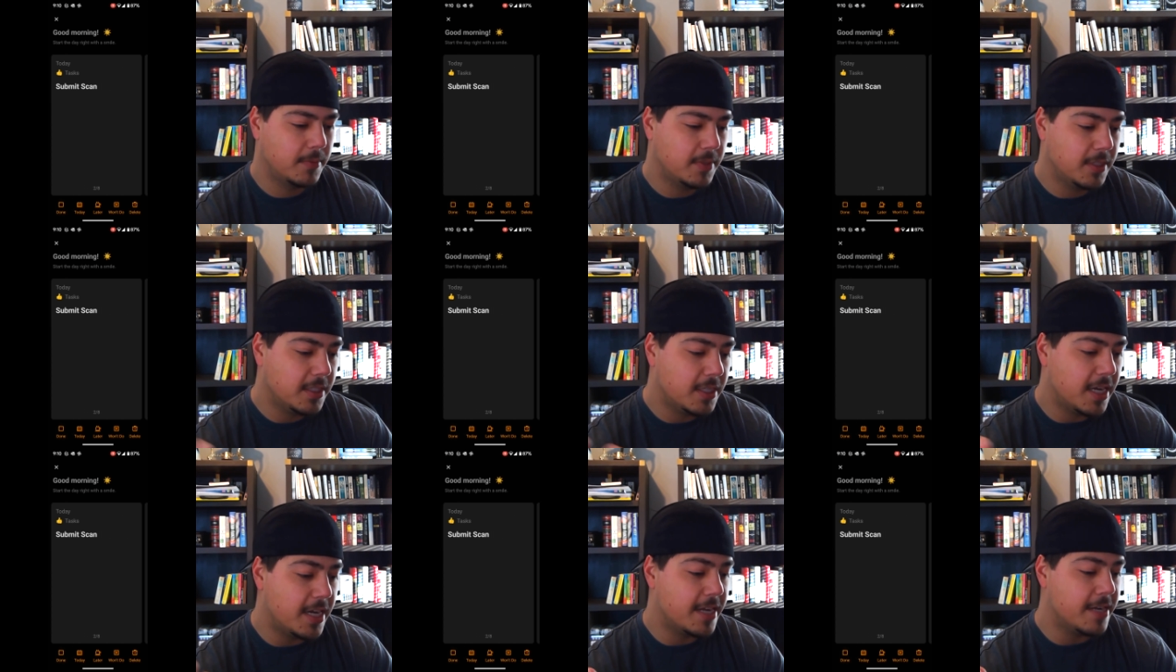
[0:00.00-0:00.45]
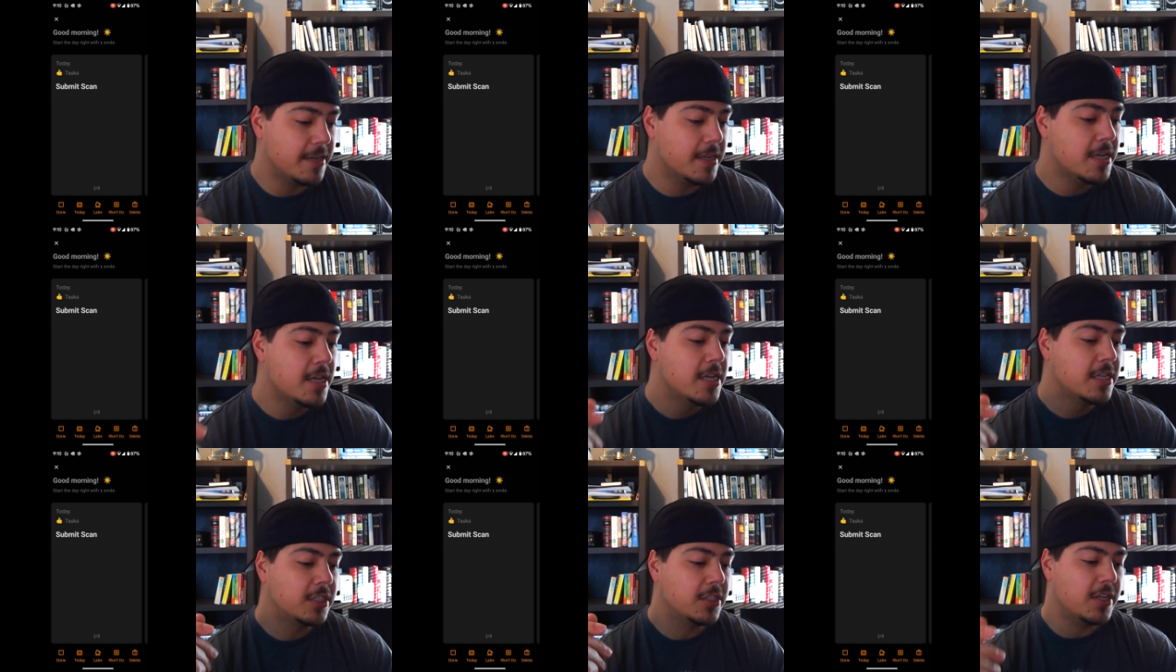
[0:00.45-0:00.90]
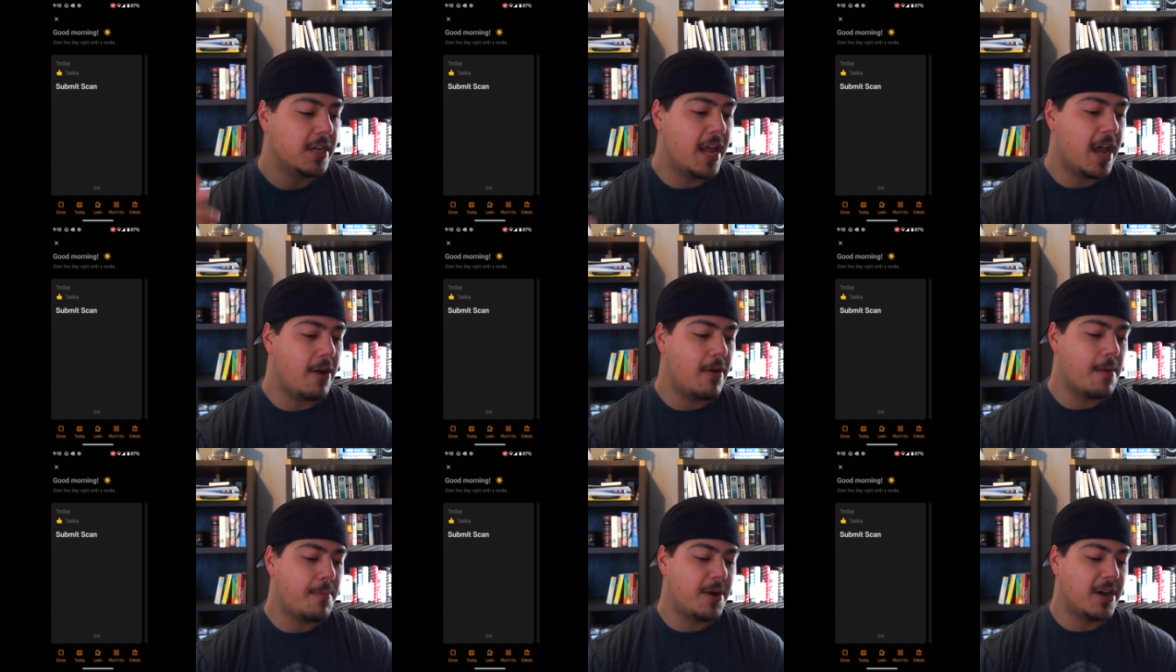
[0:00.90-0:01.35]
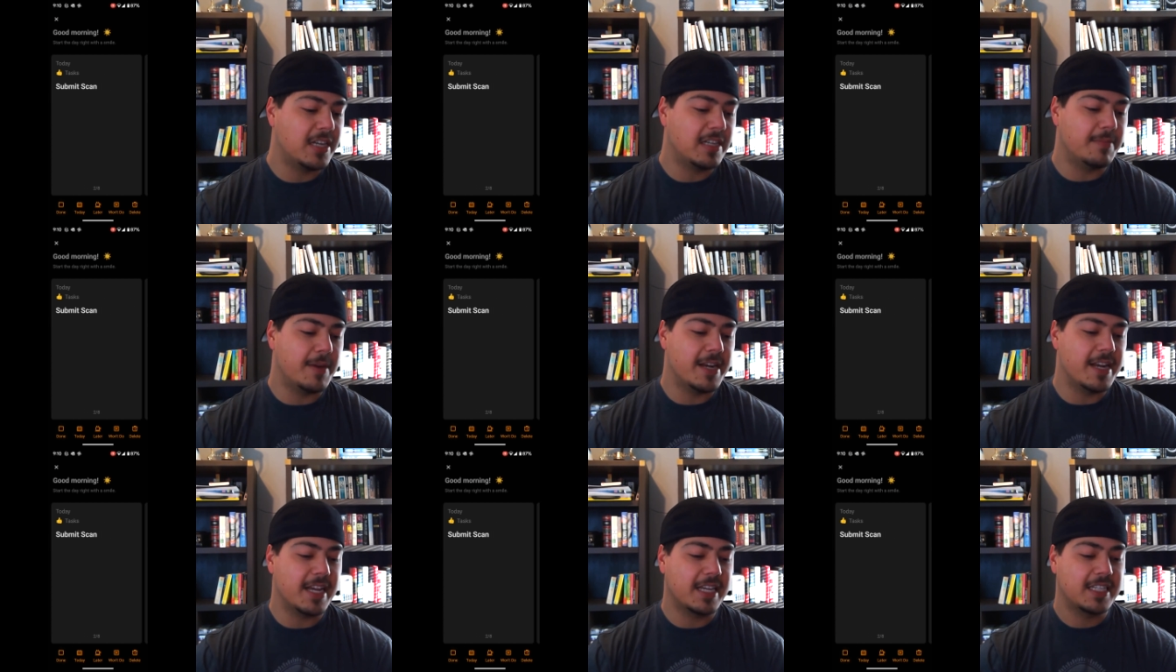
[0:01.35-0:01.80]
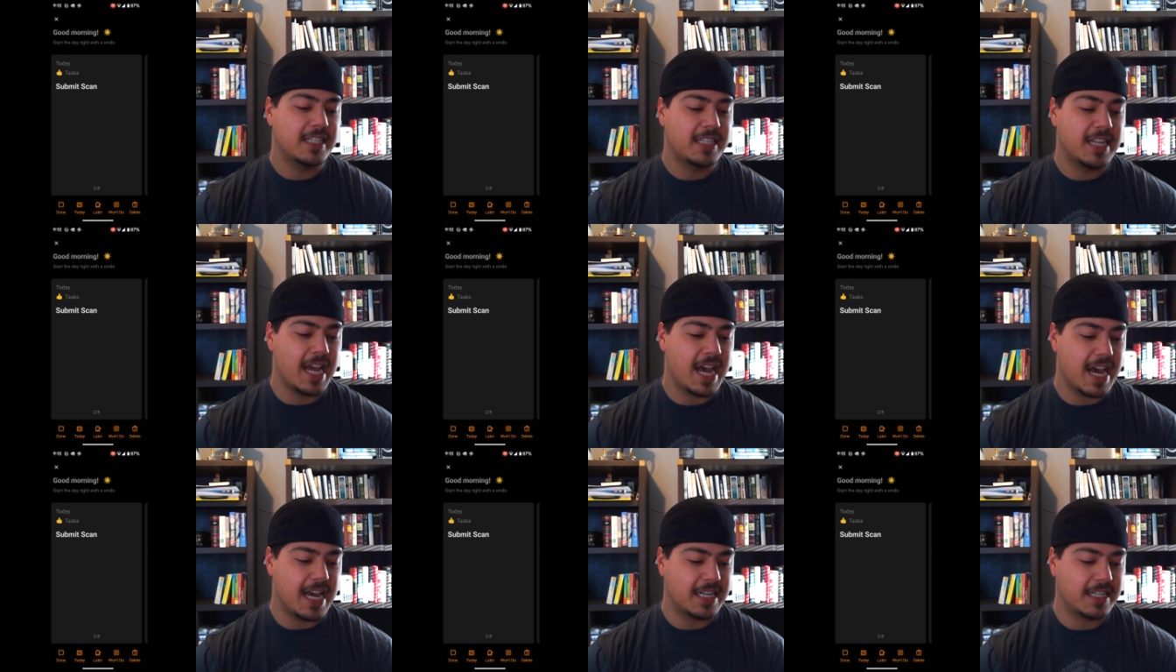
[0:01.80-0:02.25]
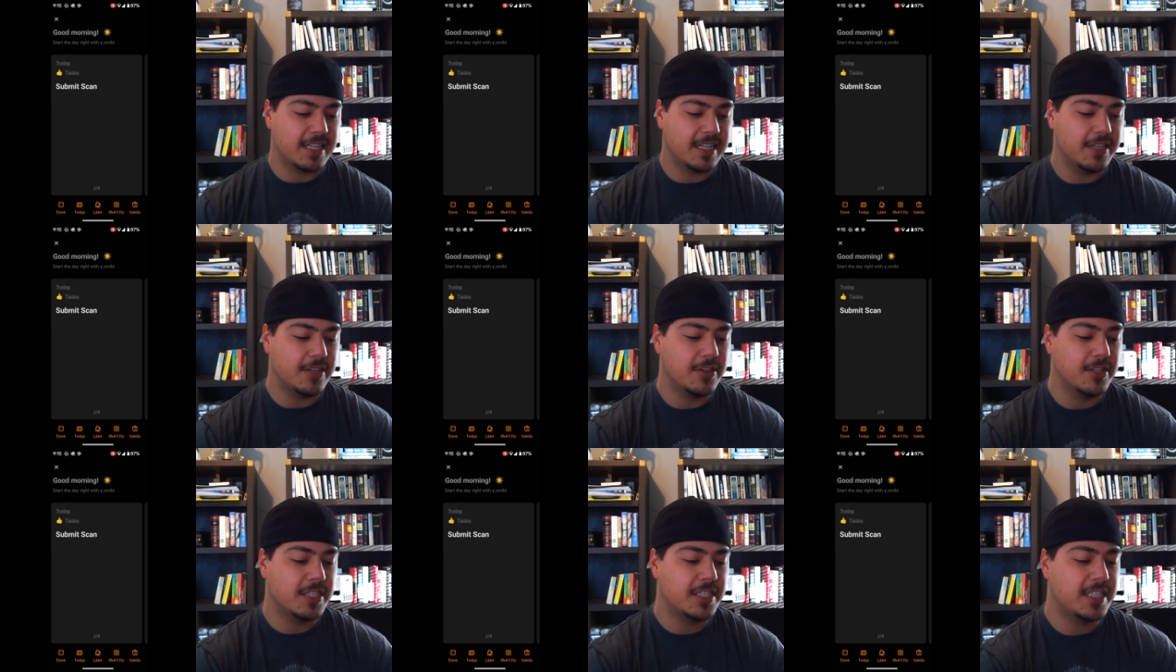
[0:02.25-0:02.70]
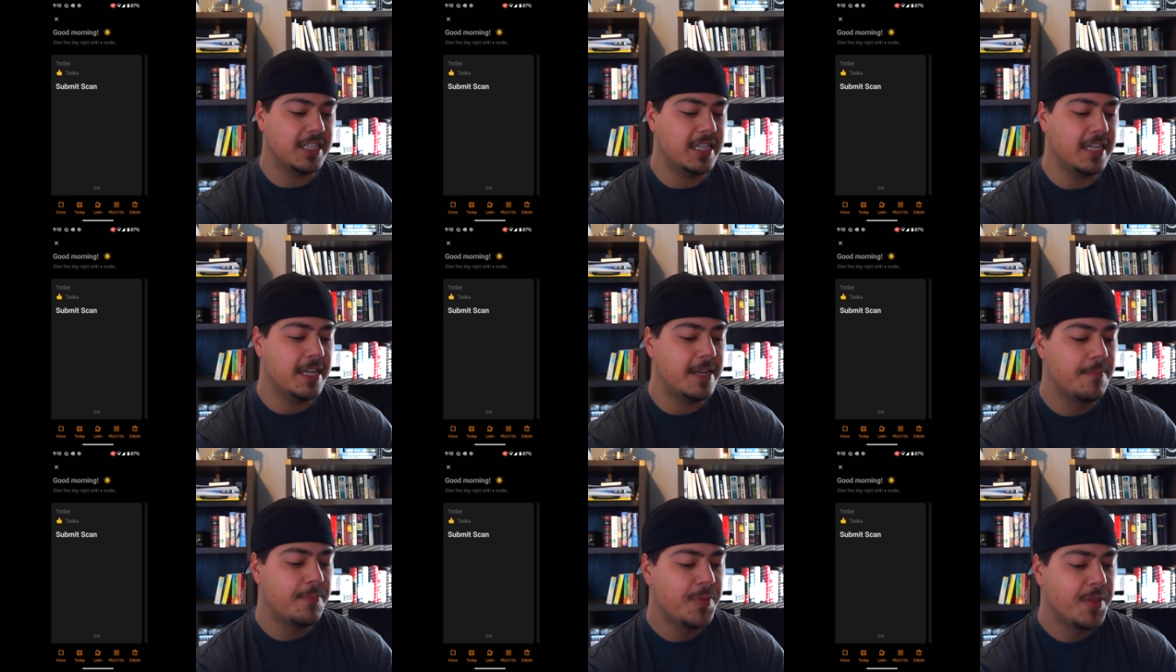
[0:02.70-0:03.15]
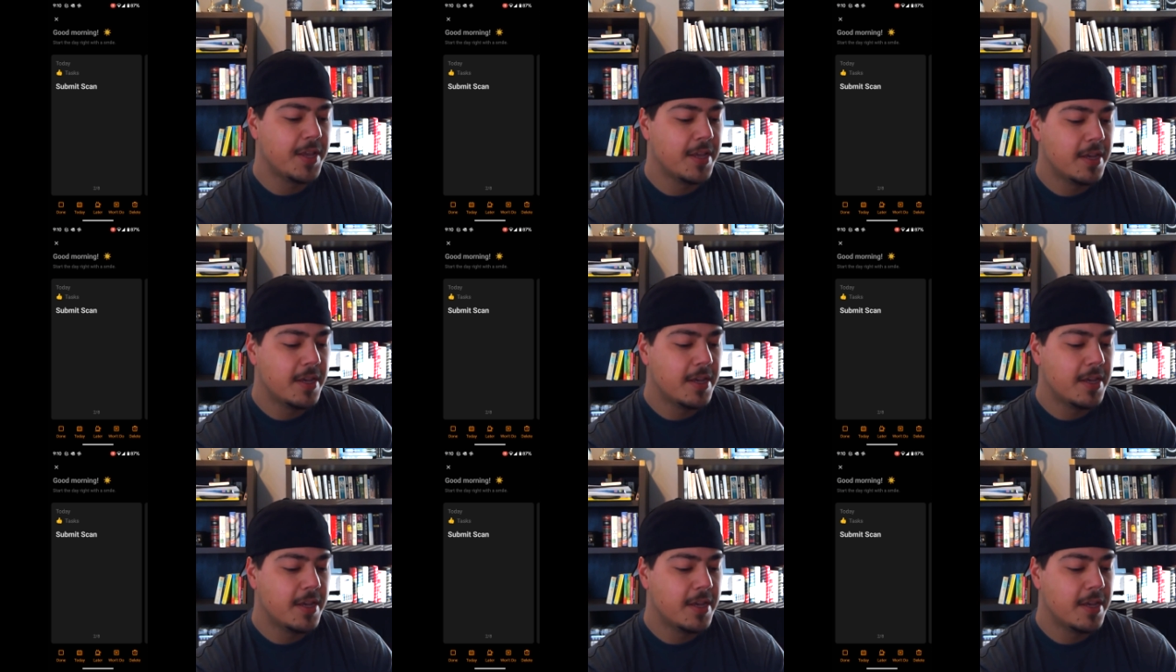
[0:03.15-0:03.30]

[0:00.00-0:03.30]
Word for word: Done. So now I'm on to my next task, and you can see